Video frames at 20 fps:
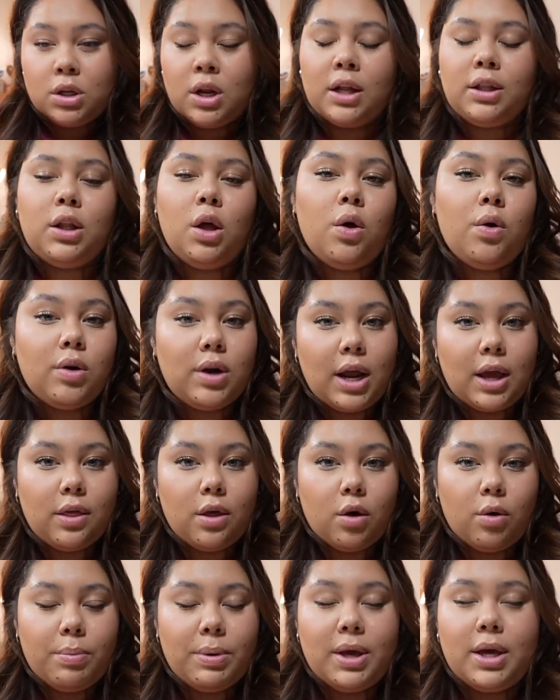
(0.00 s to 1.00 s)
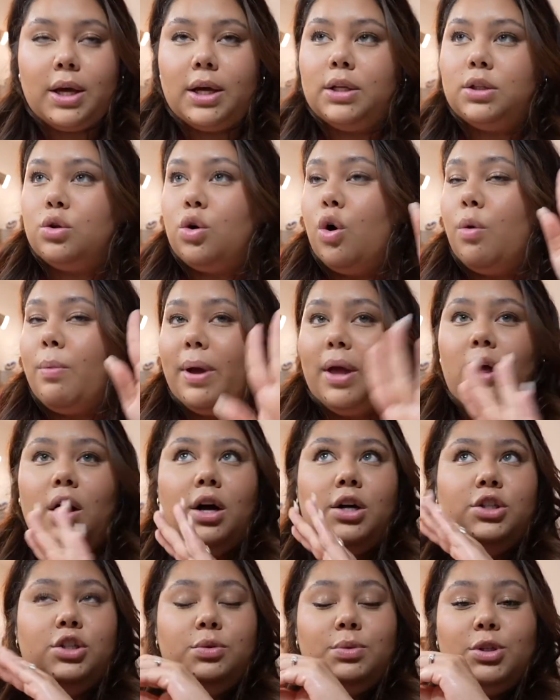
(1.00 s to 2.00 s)
Not the whole day though, because oh my
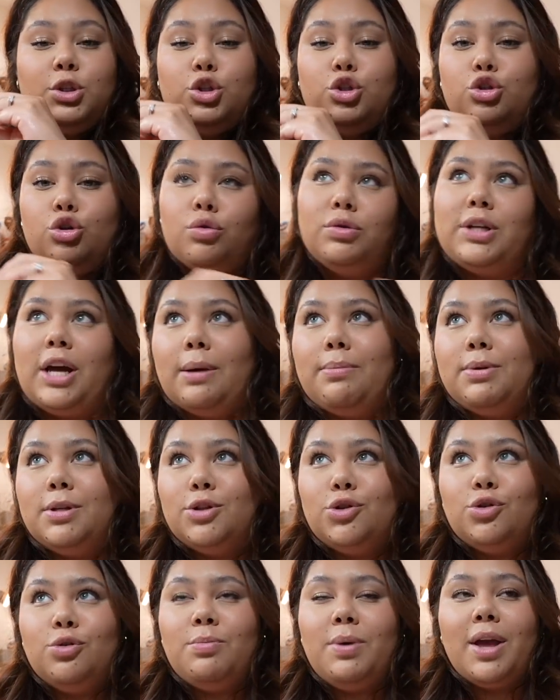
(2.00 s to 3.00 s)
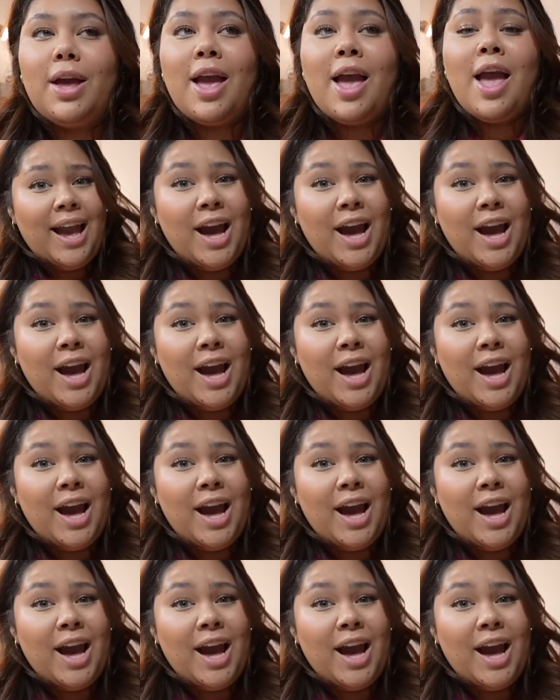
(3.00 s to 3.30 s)
gosh, this was so time consuming.